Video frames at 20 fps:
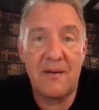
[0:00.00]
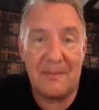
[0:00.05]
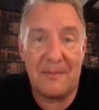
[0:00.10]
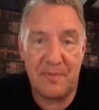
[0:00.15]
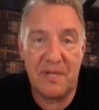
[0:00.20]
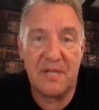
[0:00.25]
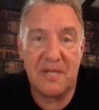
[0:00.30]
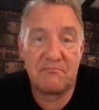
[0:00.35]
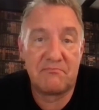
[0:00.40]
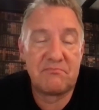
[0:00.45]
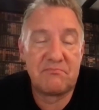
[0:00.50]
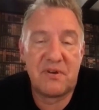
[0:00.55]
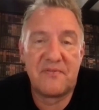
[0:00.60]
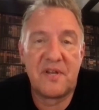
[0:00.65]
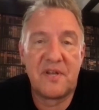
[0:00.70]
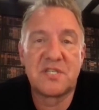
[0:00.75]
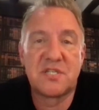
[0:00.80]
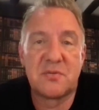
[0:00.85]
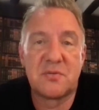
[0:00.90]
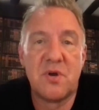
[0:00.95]
been
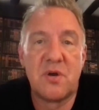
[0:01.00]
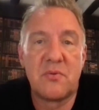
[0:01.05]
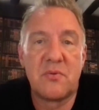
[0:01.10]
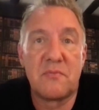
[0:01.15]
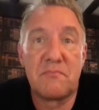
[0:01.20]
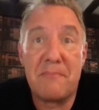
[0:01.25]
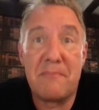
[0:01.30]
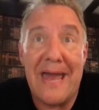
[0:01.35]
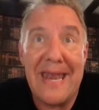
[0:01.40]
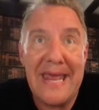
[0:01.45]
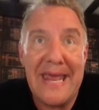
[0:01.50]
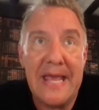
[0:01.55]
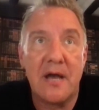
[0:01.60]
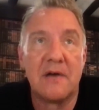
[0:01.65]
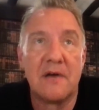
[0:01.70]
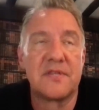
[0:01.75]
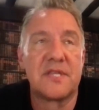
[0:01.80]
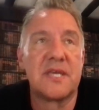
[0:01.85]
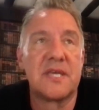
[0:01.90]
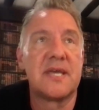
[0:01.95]
privileged to work with many
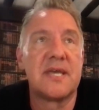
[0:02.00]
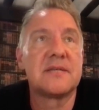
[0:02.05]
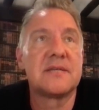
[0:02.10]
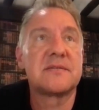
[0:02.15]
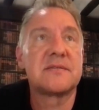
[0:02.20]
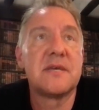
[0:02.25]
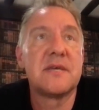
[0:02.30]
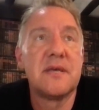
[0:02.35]
over the years.